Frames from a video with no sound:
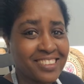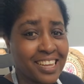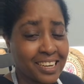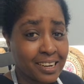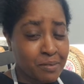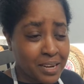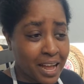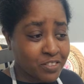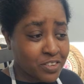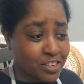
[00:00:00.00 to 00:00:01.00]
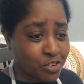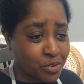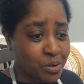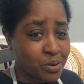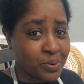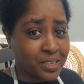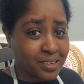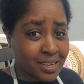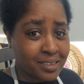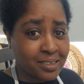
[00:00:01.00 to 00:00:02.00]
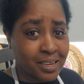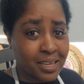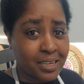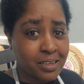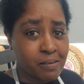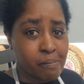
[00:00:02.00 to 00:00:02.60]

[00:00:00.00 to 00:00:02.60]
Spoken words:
And then I'm gonna have to let you know what it tastes like